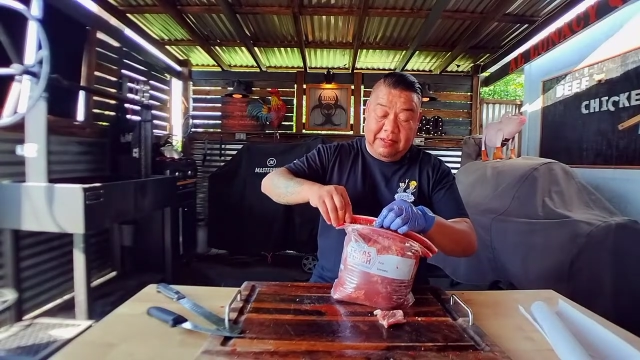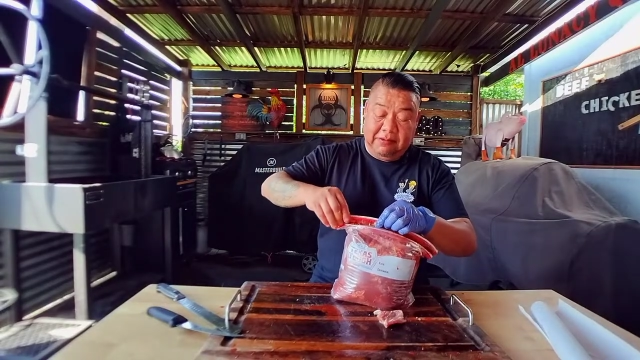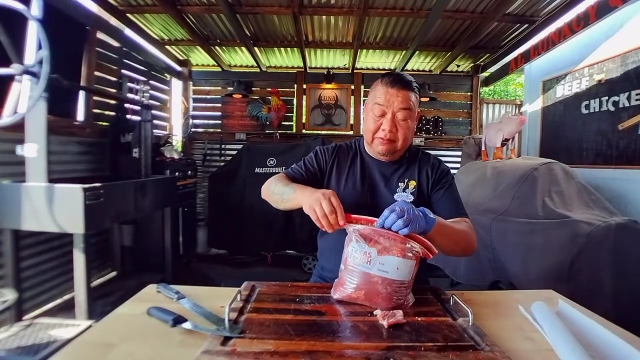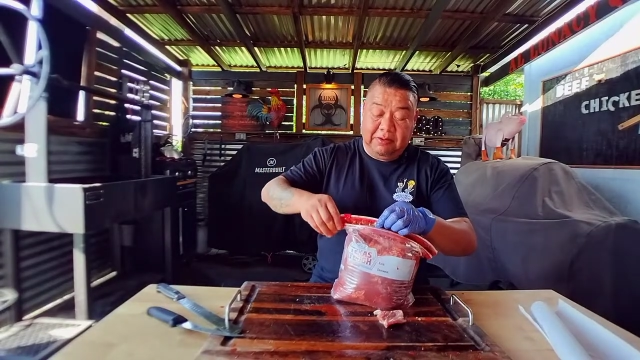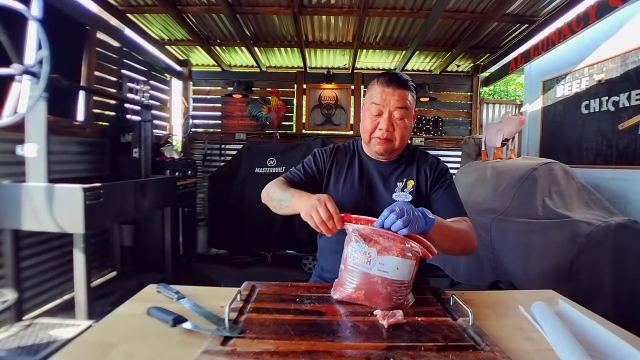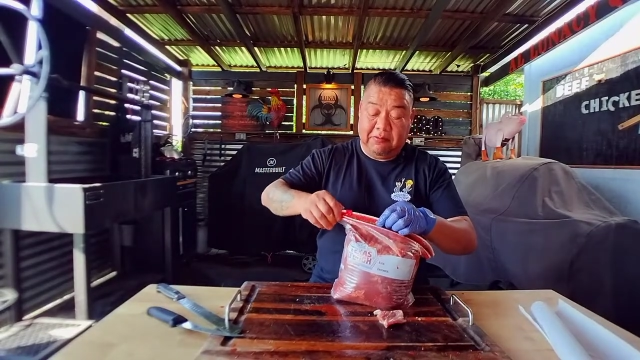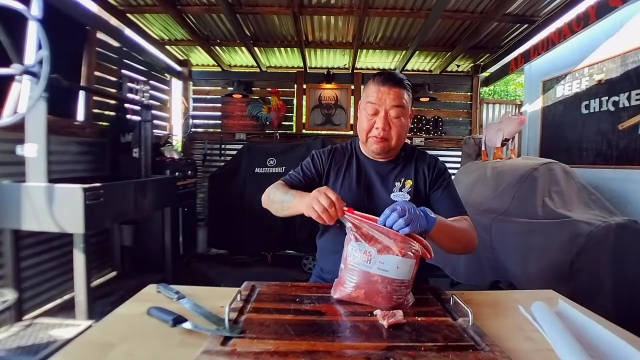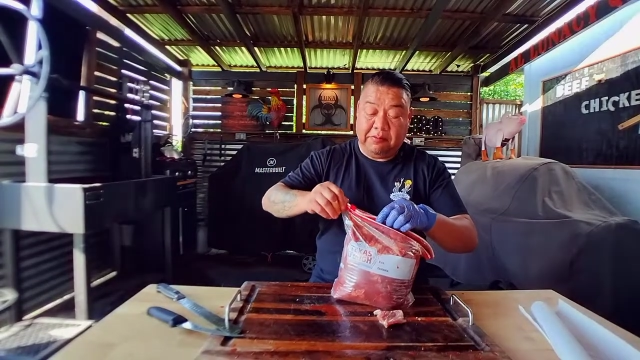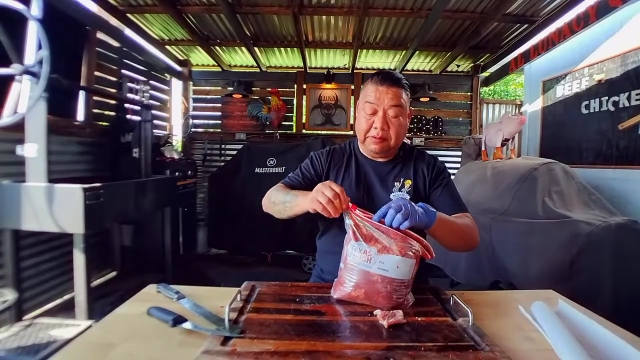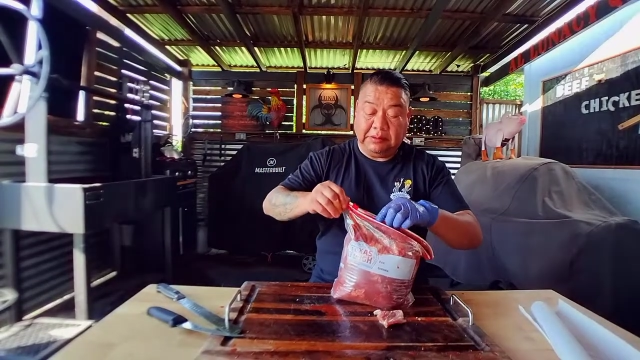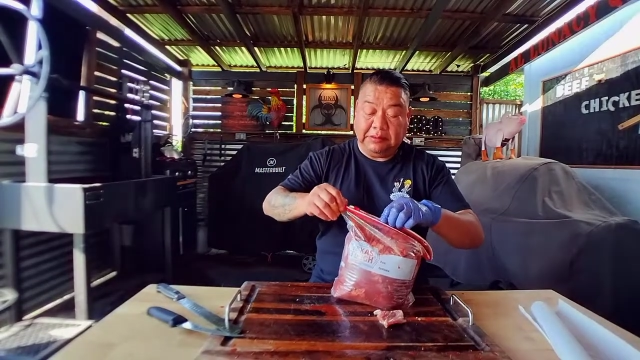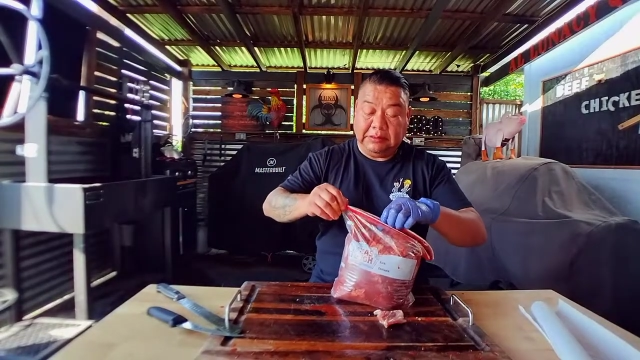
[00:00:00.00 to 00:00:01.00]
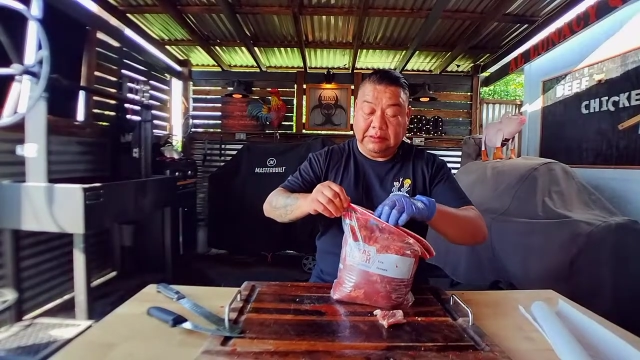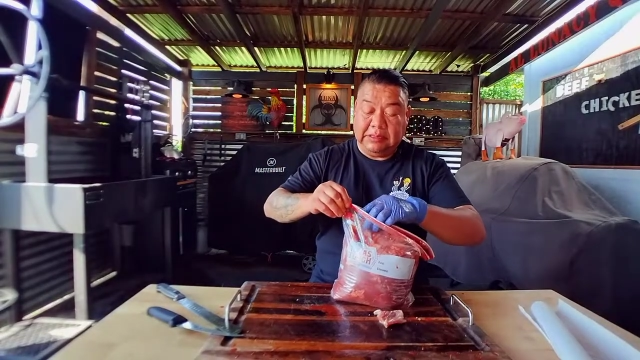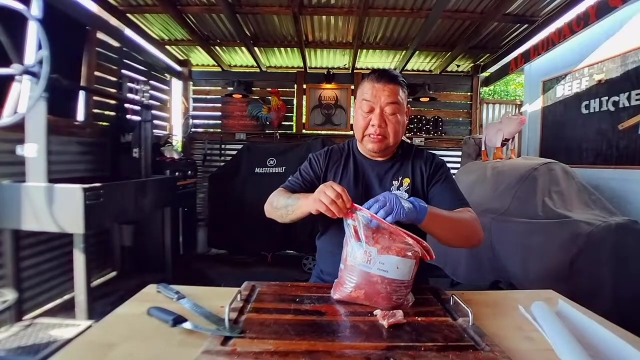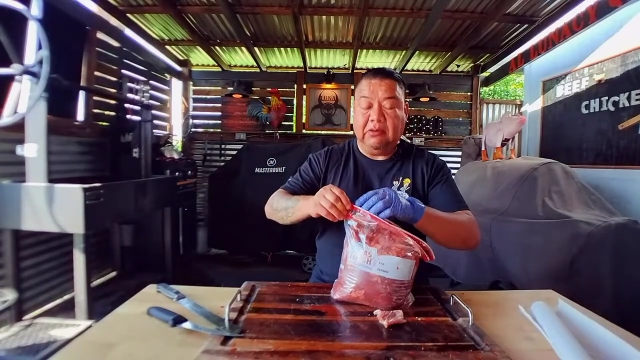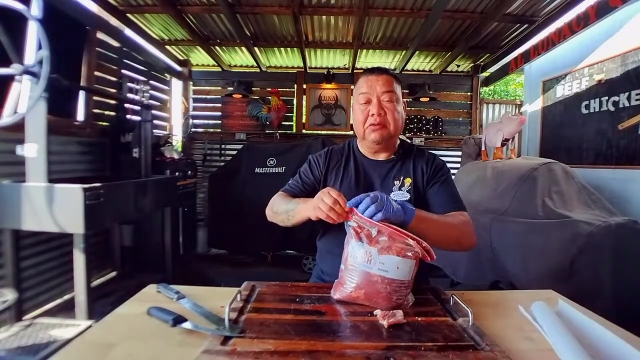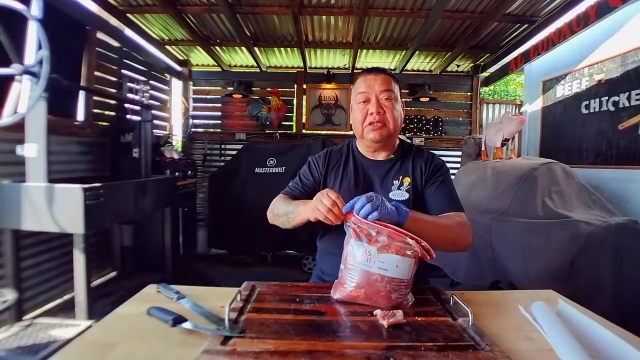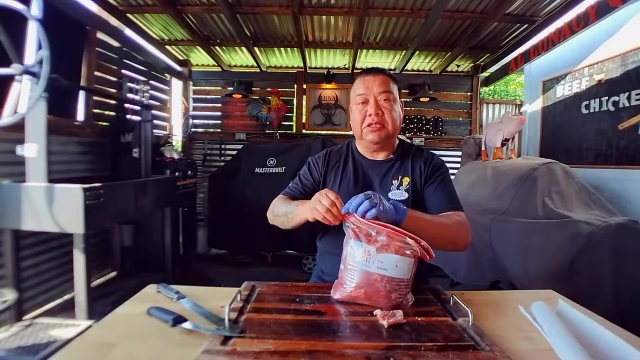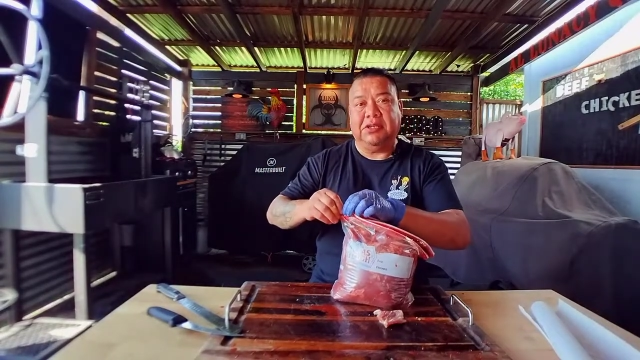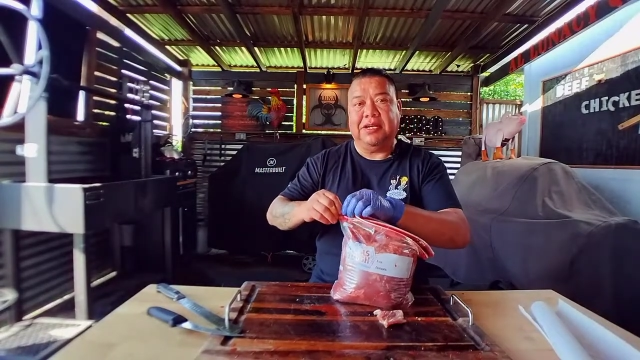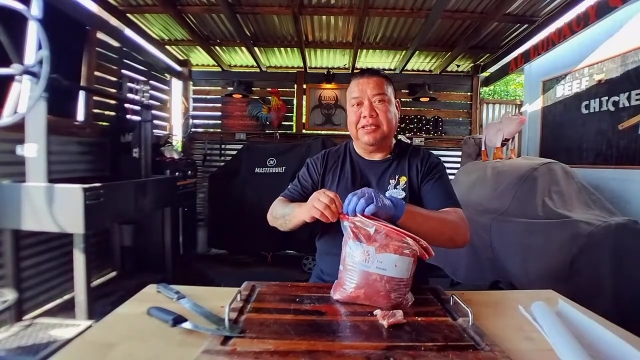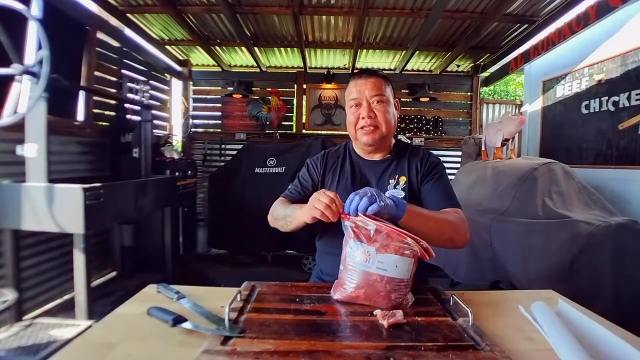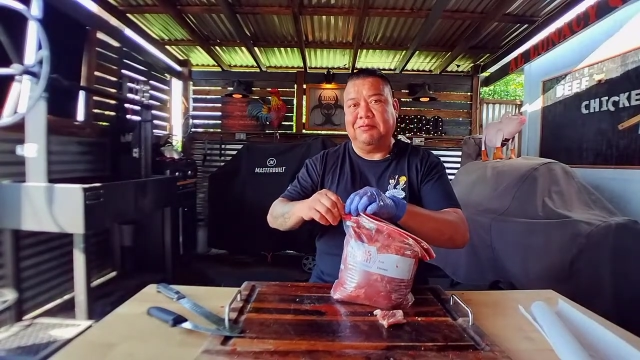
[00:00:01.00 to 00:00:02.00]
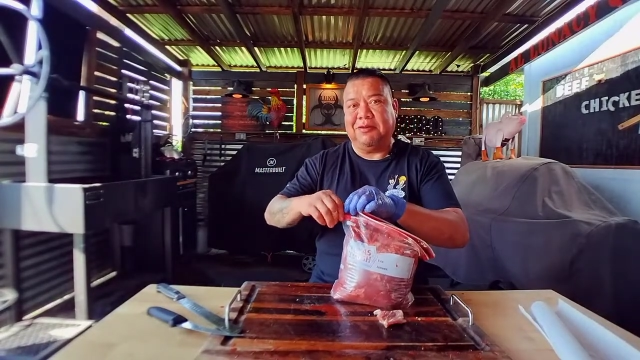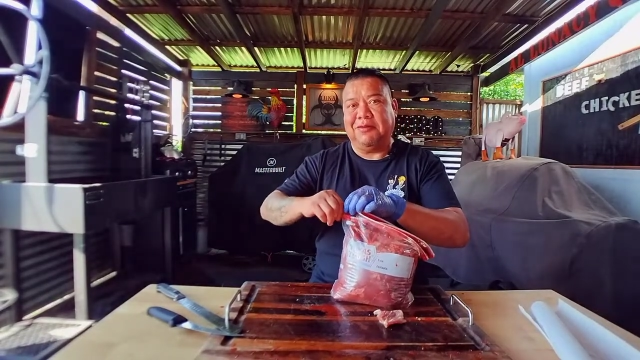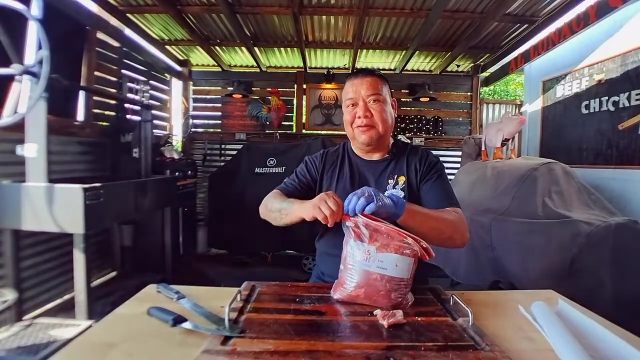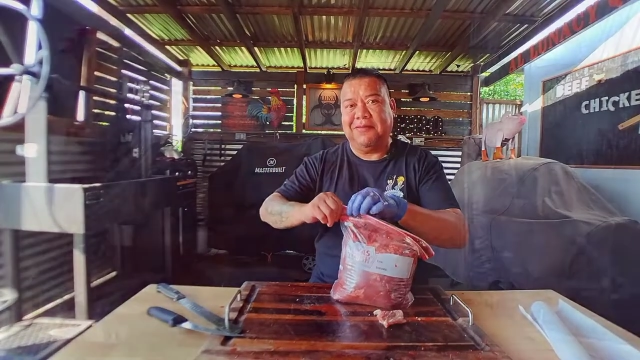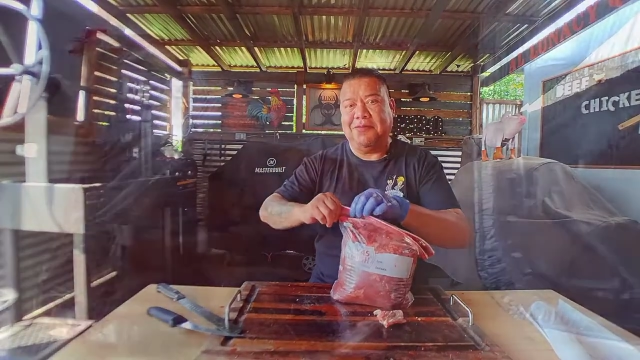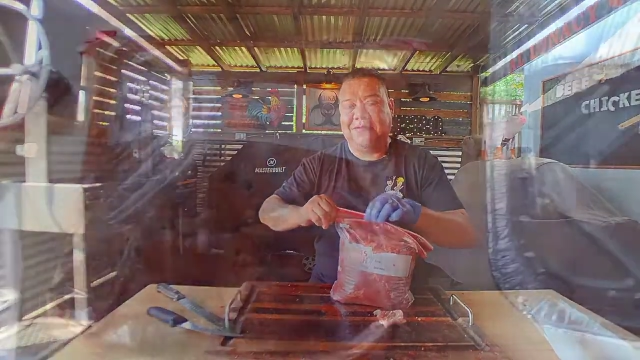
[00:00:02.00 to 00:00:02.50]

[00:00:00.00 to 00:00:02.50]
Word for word: There we go. And we'll see you guys tomorrow.